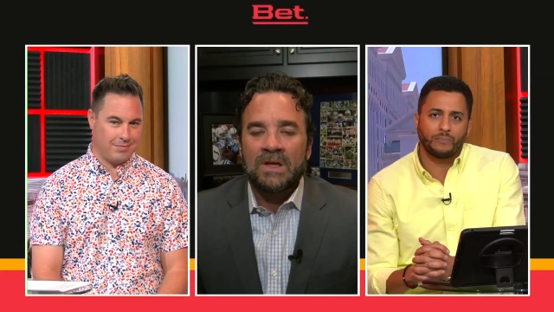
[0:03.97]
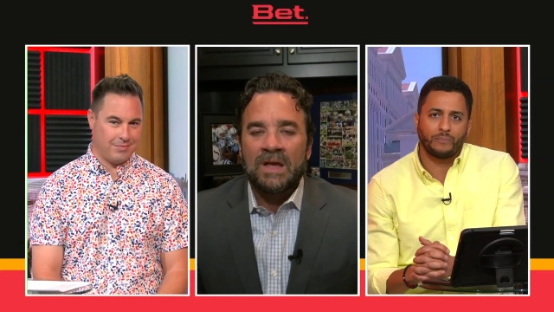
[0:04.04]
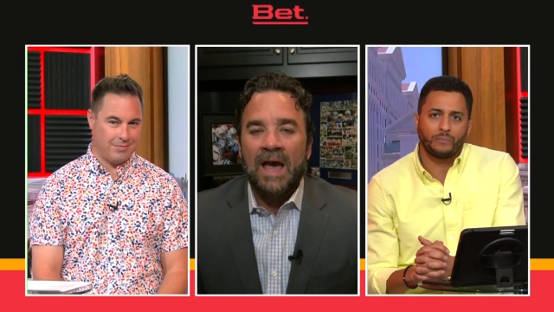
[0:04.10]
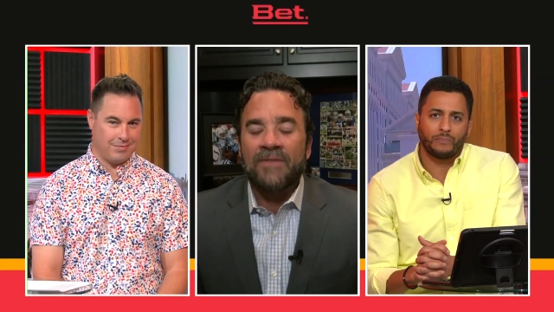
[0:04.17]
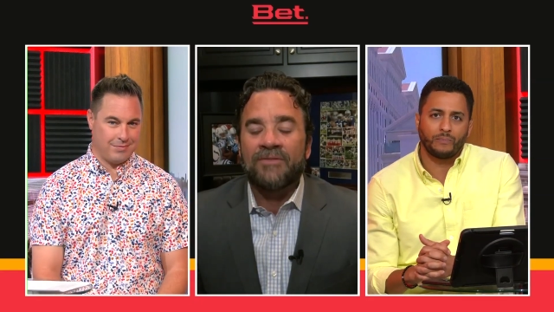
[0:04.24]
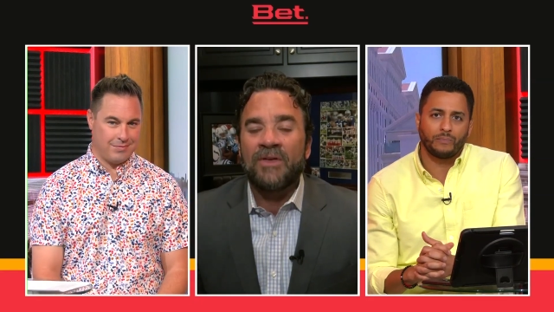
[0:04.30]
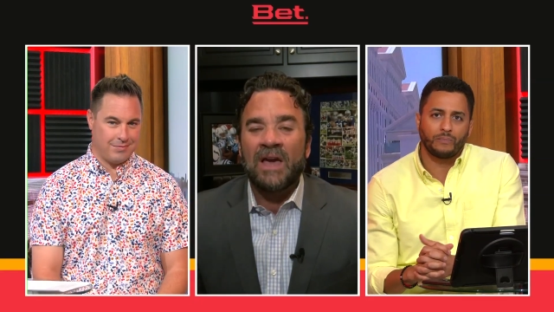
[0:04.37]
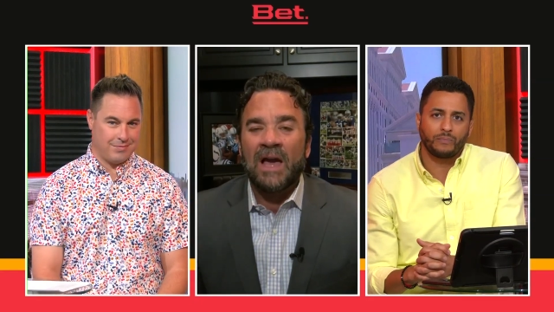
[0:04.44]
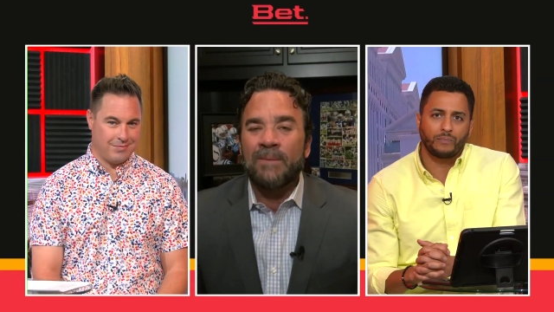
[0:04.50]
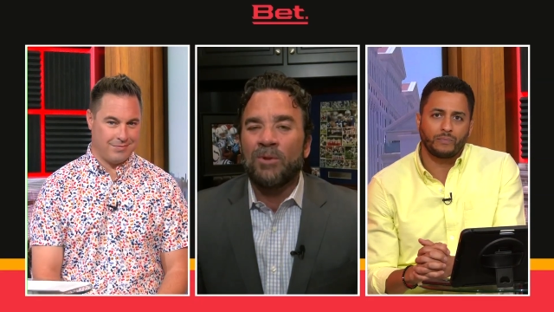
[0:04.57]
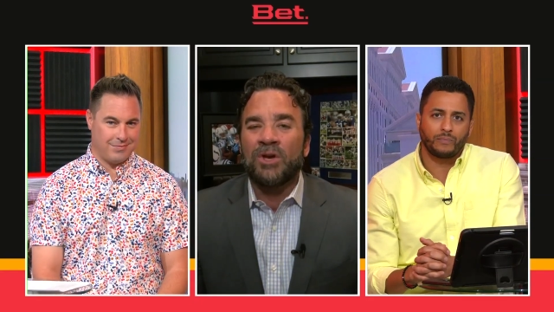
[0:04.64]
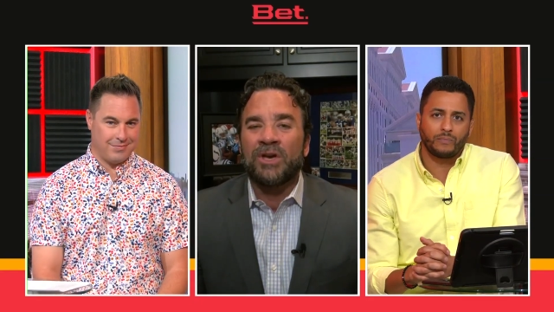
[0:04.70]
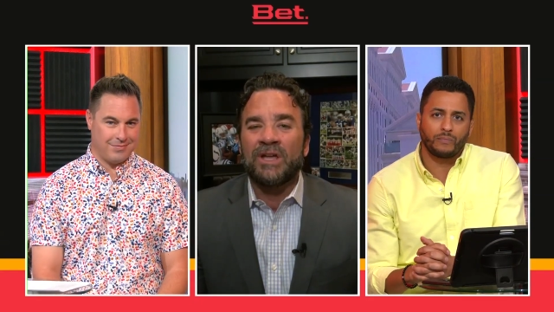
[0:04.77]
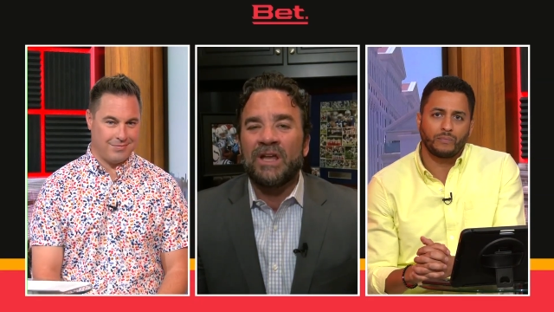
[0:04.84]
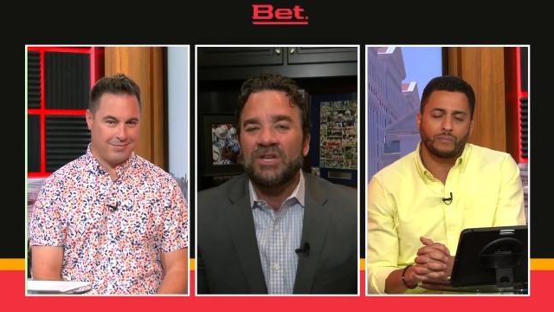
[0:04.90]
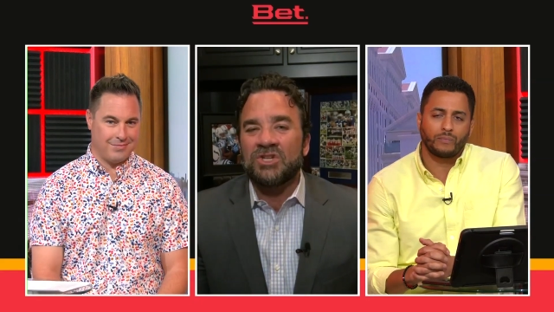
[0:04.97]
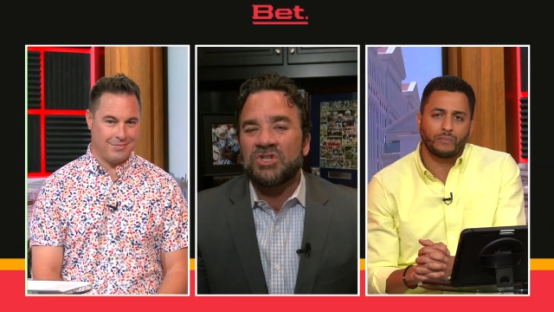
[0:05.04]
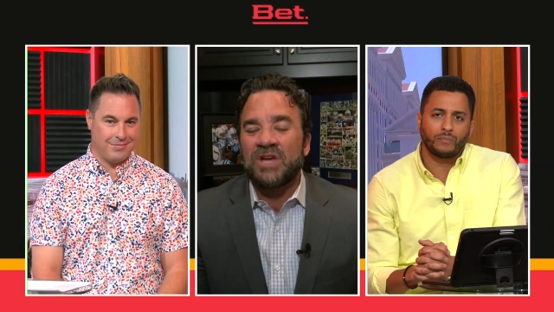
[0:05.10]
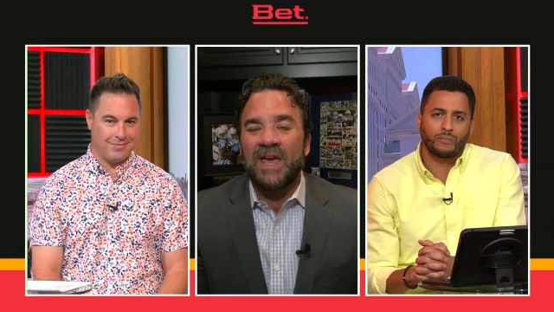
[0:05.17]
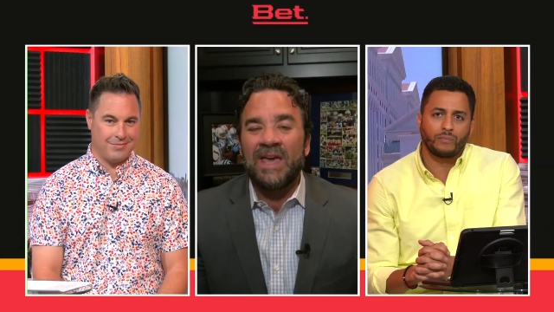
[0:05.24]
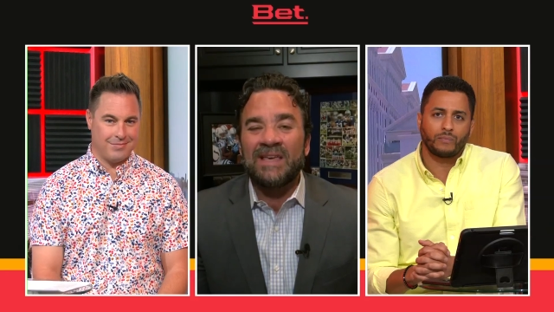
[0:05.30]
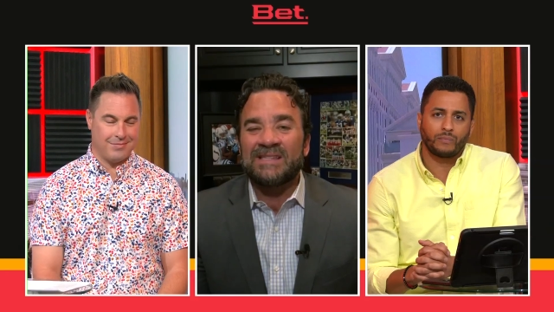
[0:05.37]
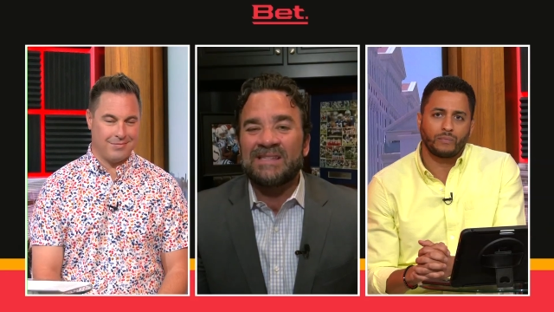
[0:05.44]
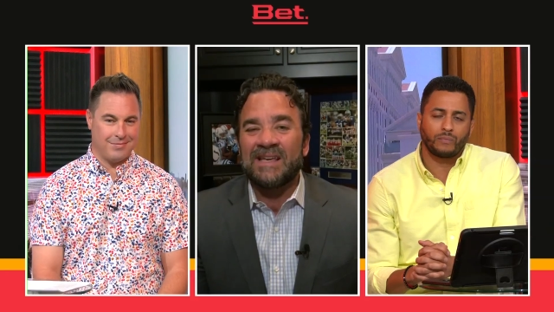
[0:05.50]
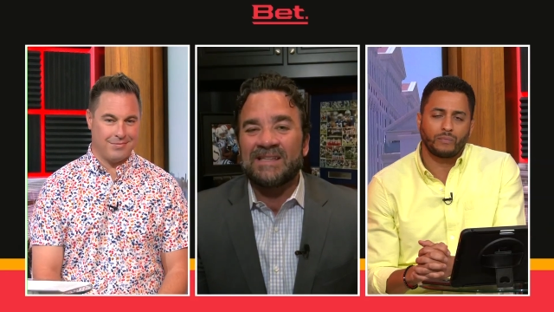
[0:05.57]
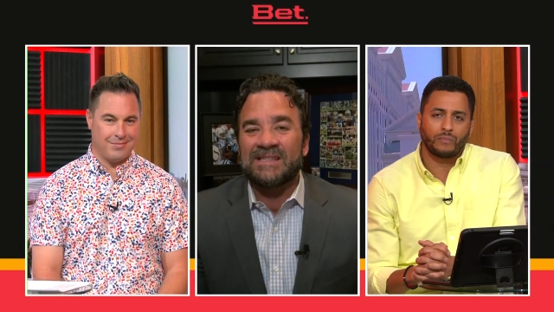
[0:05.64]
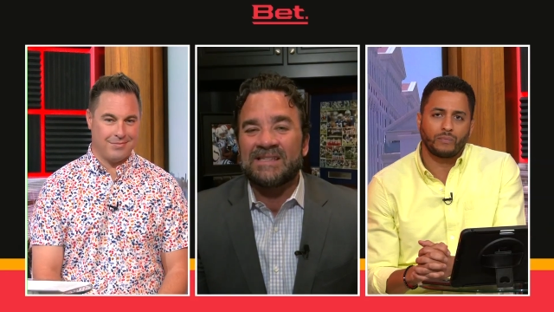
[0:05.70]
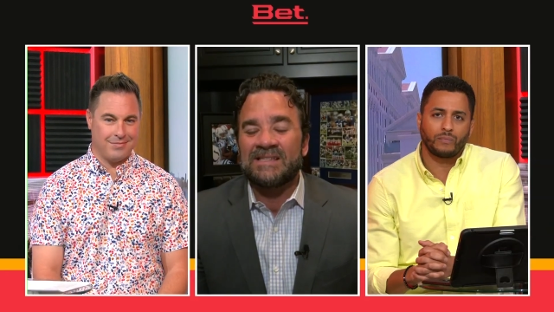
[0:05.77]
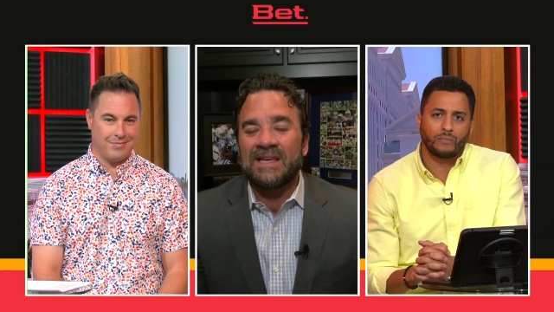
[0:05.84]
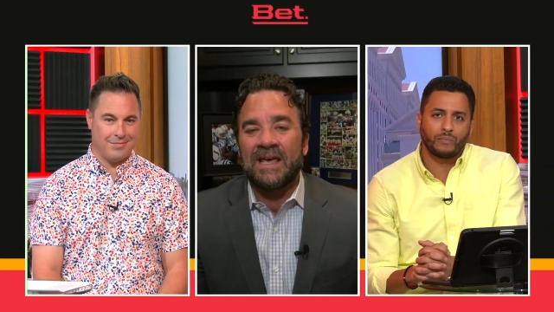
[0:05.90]
Speaker 1: I think I'm looking at Chase
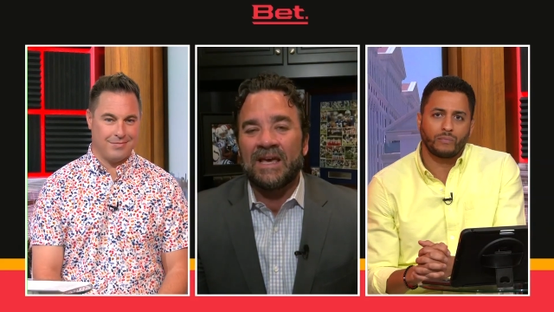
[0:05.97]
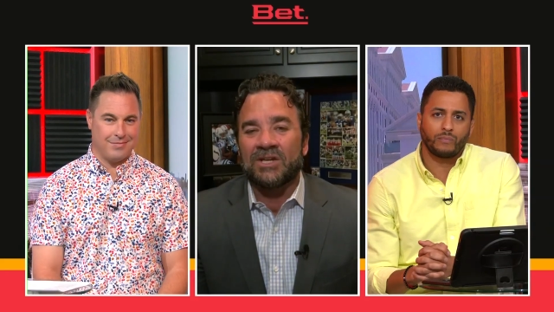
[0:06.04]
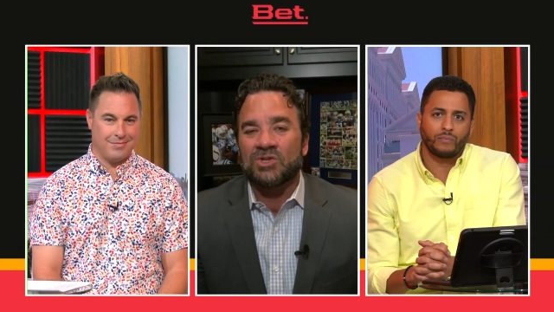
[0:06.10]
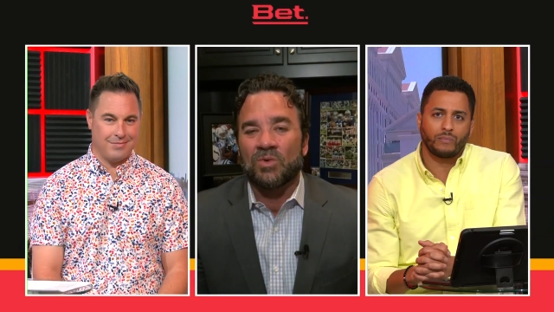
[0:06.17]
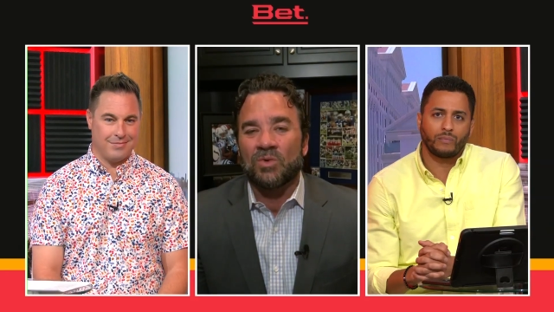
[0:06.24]
at six,